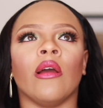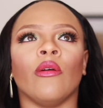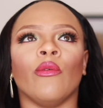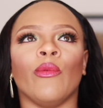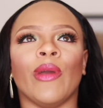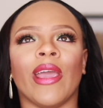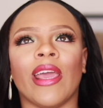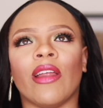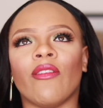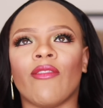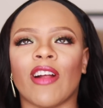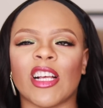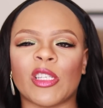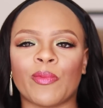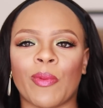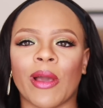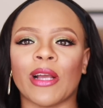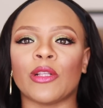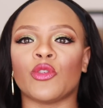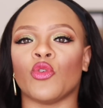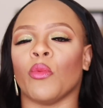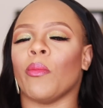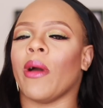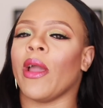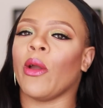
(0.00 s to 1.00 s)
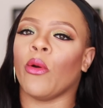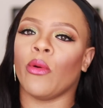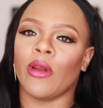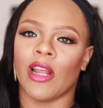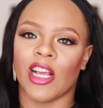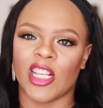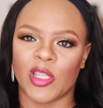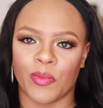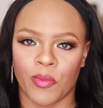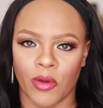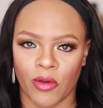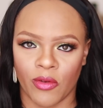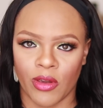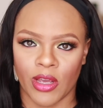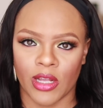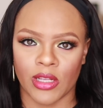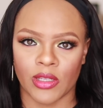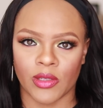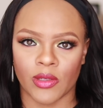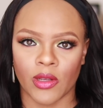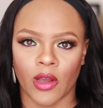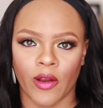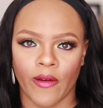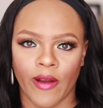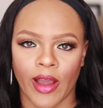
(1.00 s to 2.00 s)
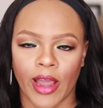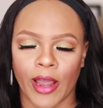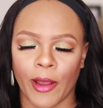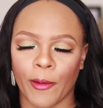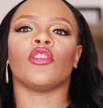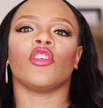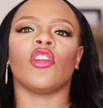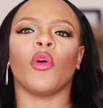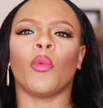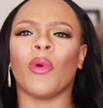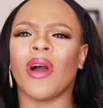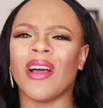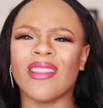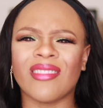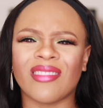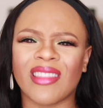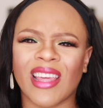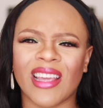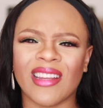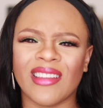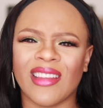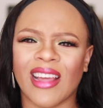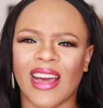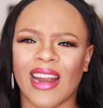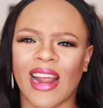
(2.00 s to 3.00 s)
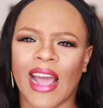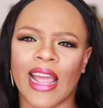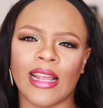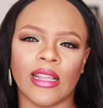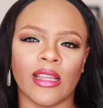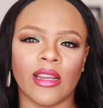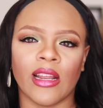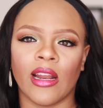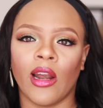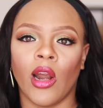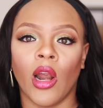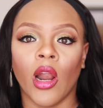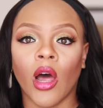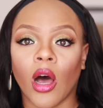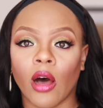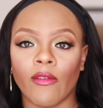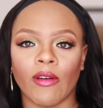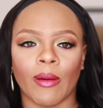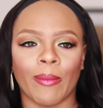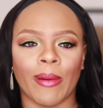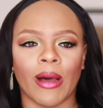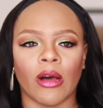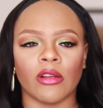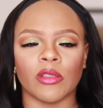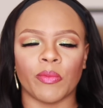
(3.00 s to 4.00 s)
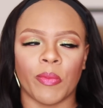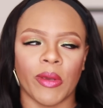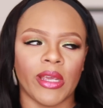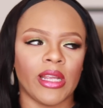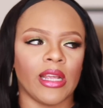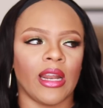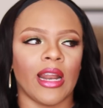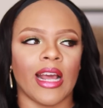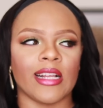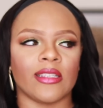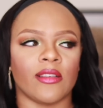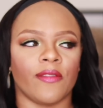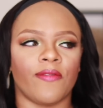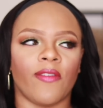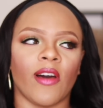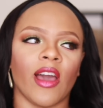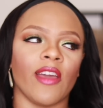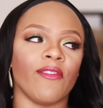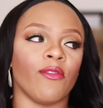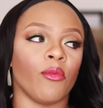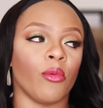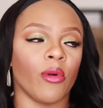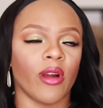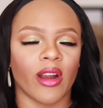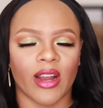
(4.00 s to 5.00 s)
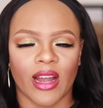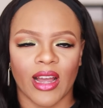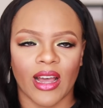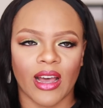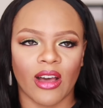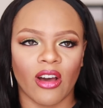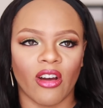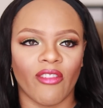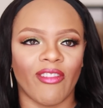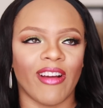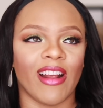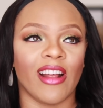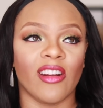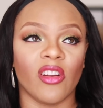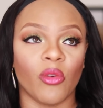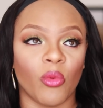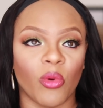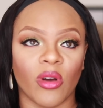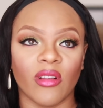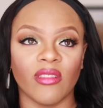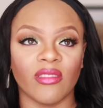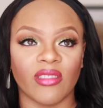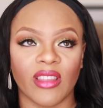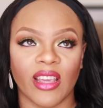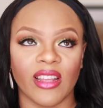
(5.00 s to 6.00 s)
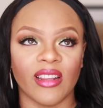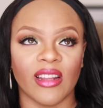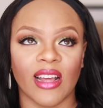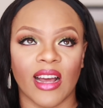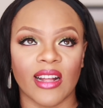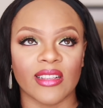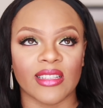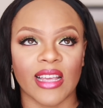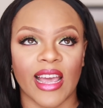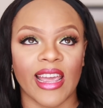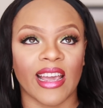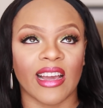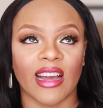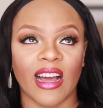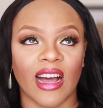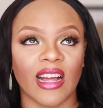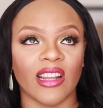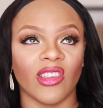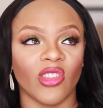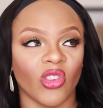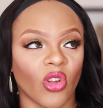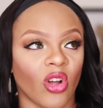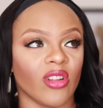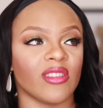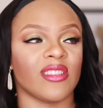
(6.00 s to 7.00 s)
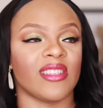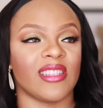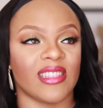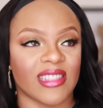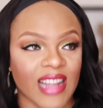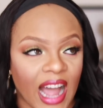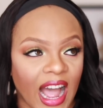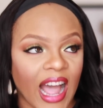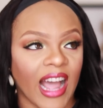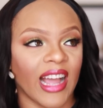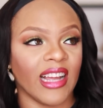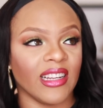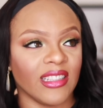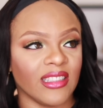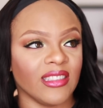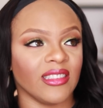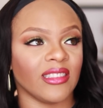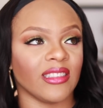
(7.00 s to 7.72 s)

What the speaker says: in respect to my own experience. All right, so the one thing that I didn't love about being a 9-to-5 worker, or rather the one thing that I cannot stand,